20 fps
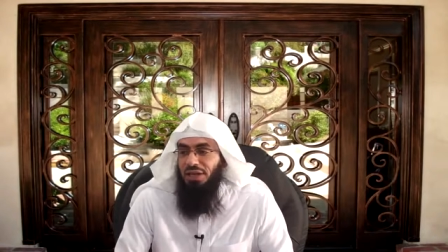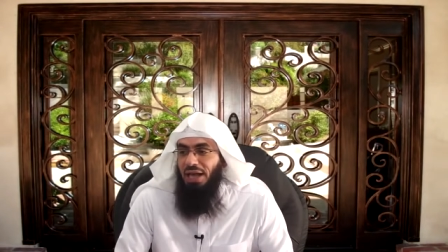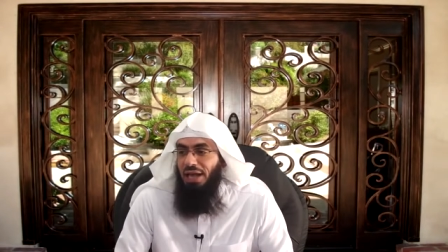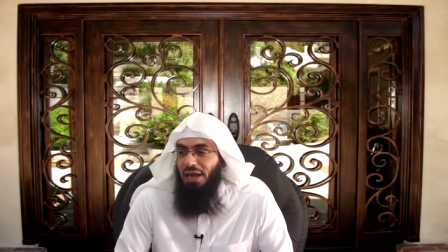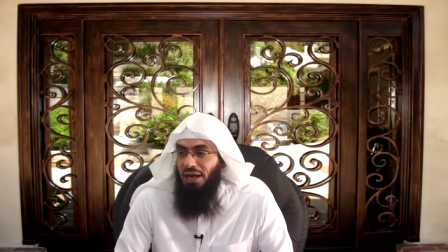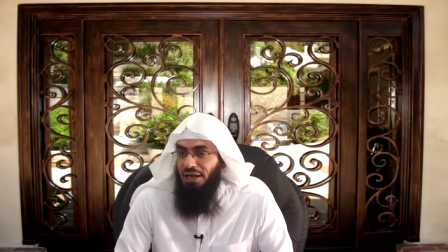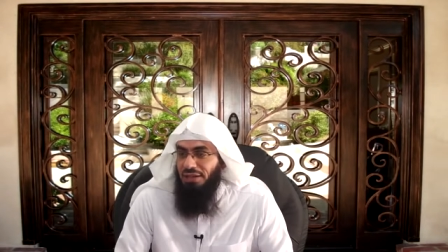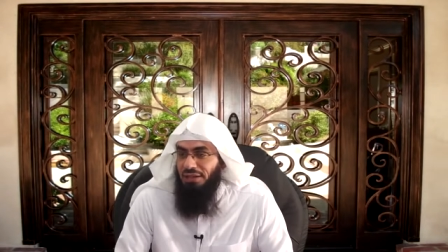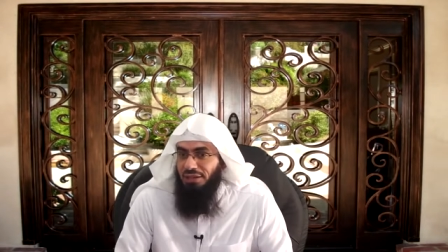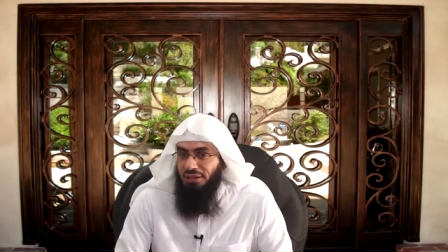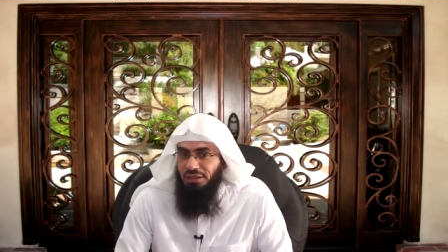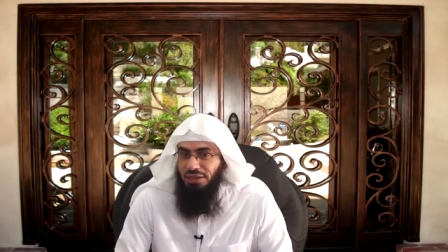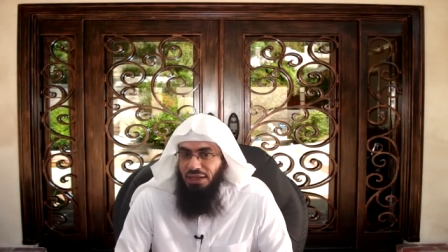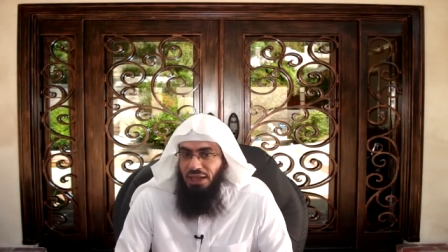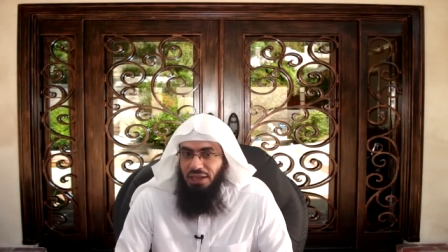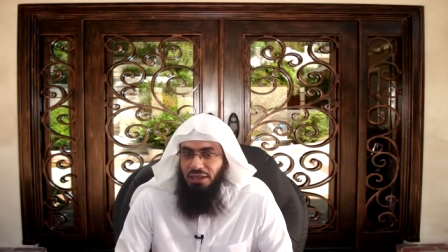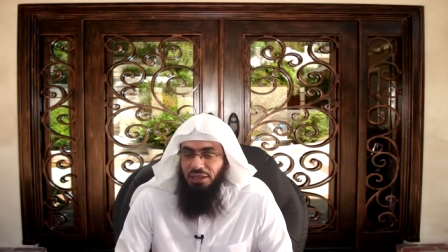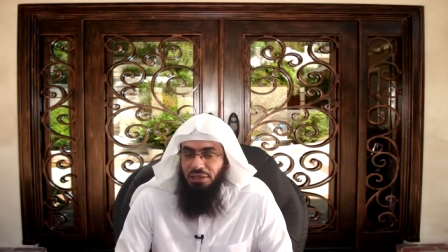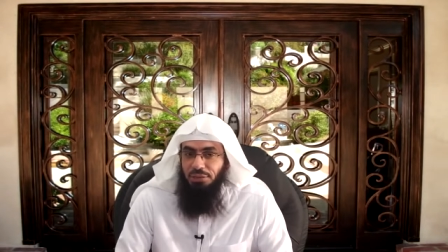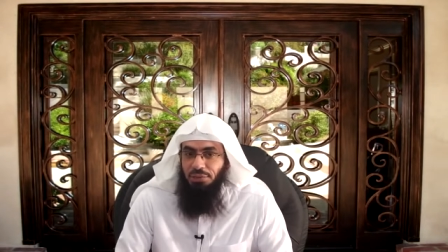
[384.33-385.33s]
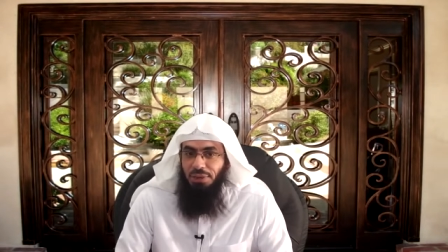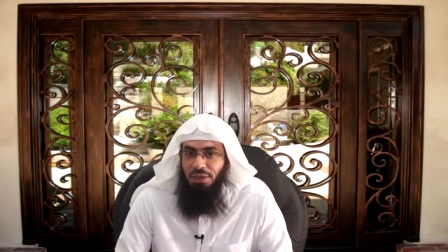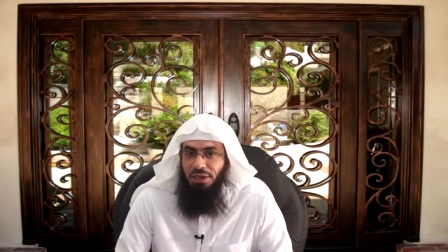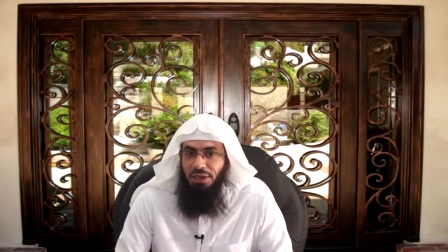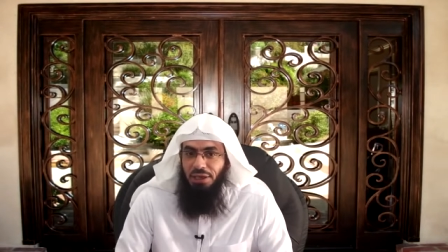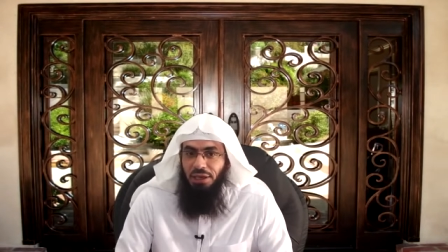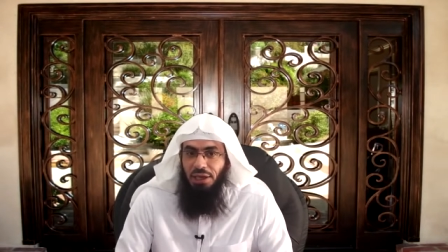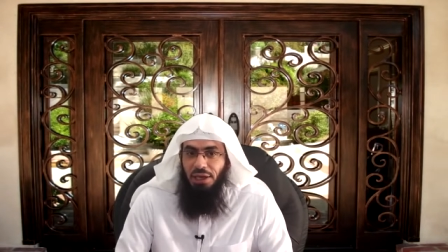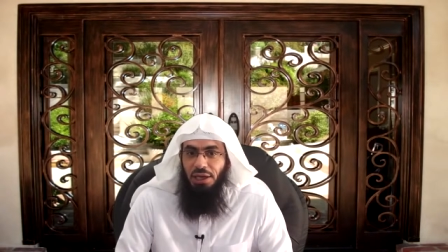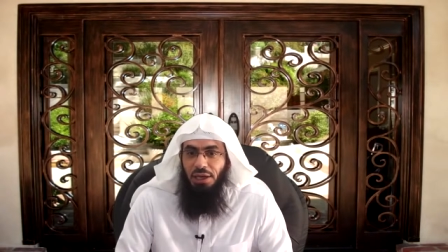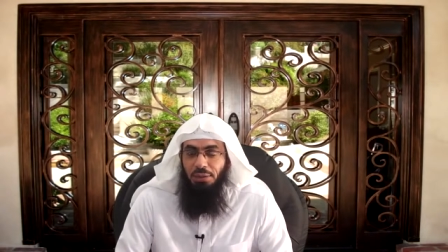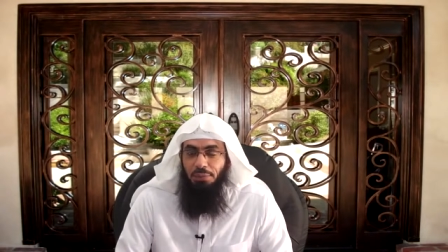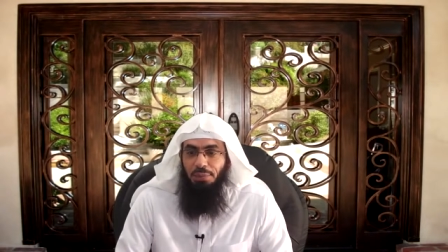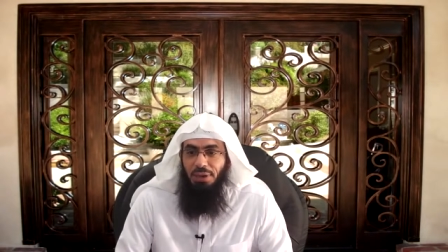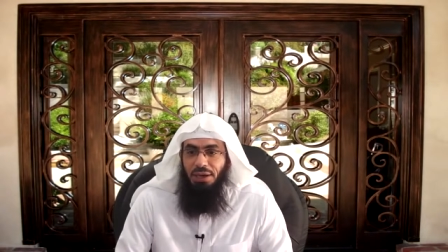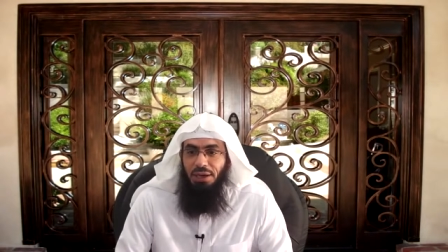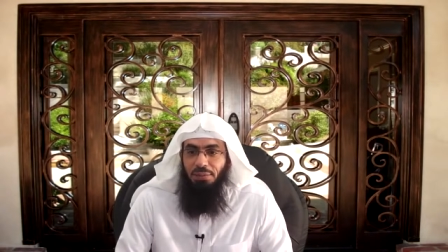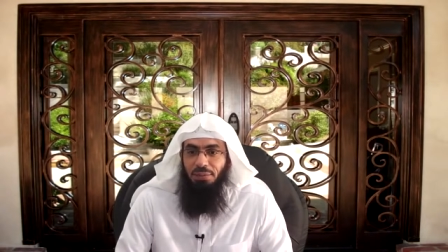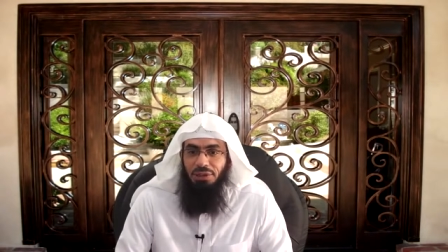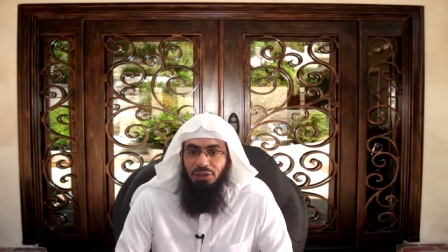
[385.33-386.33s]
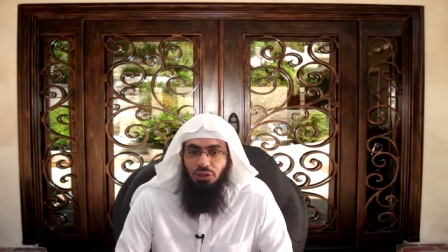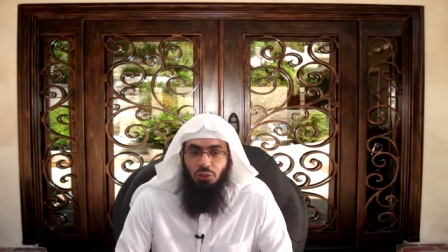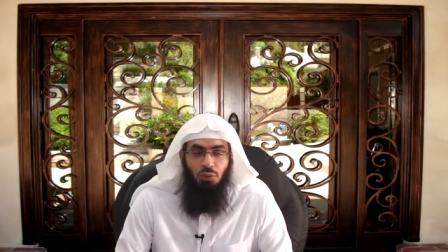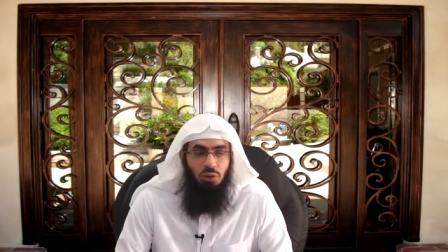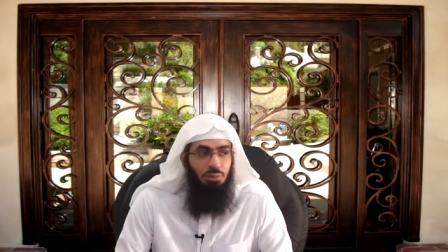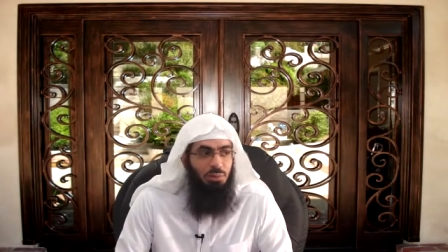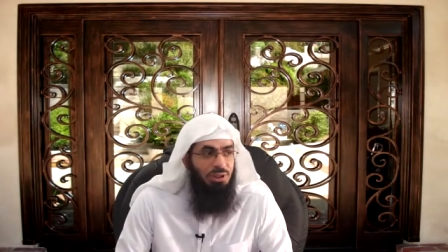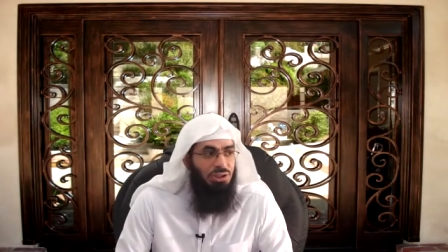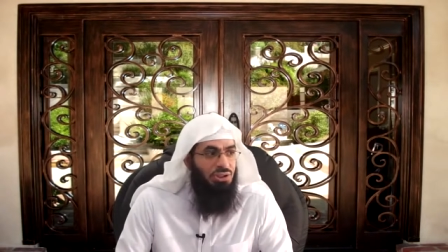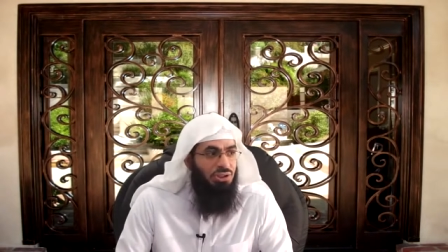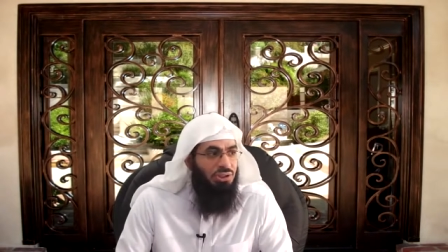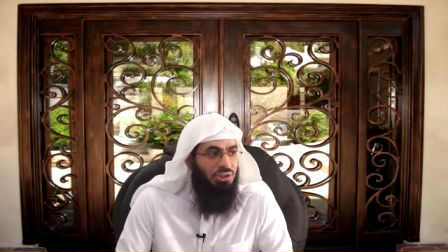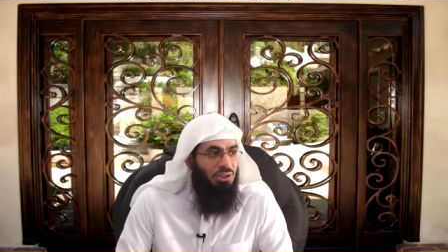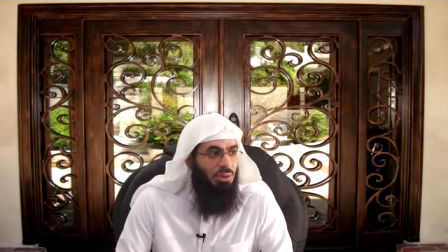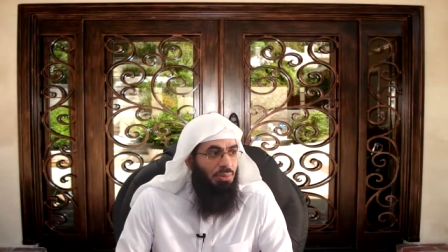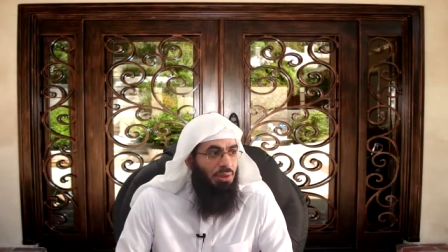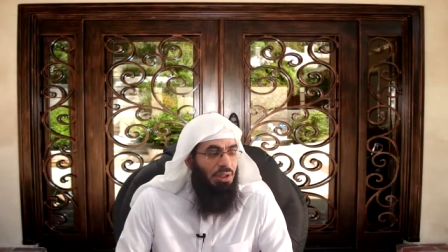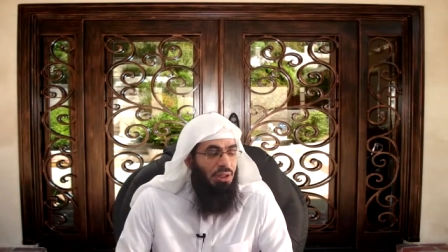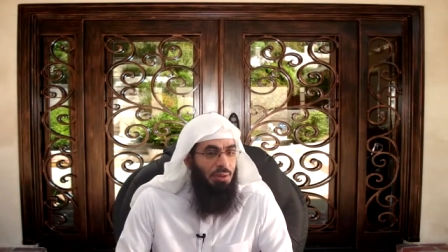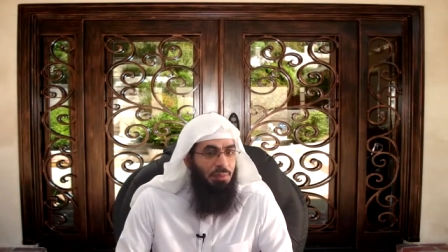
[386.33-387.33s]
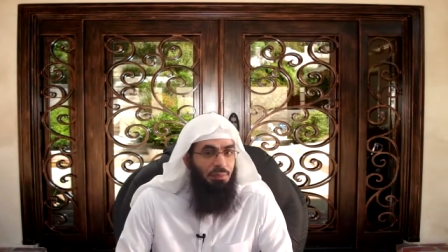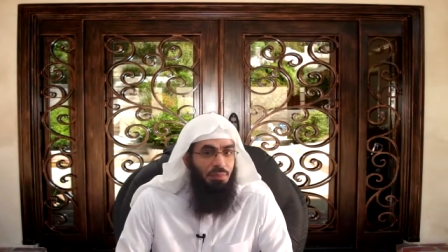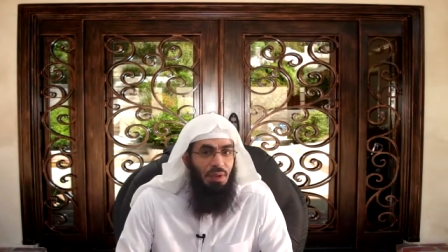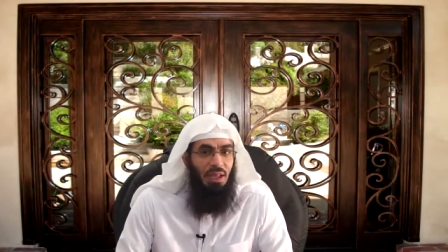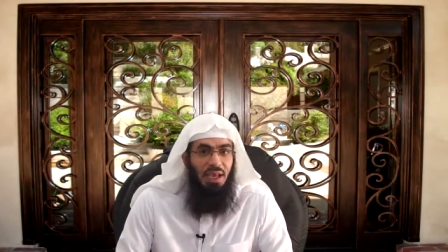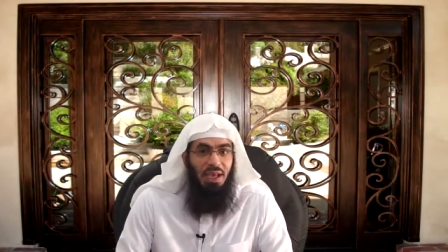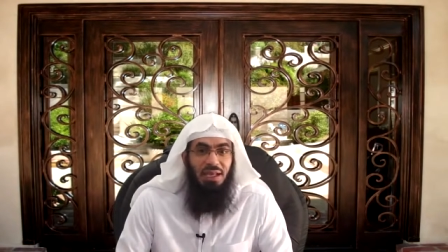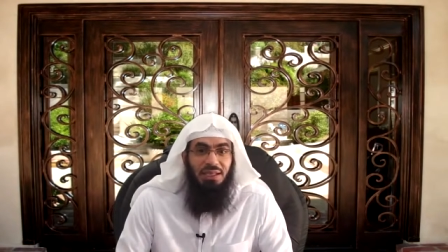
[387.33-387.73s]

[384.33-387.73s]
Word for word: non-authentic hadith many. Many mention. We'll mention some of them.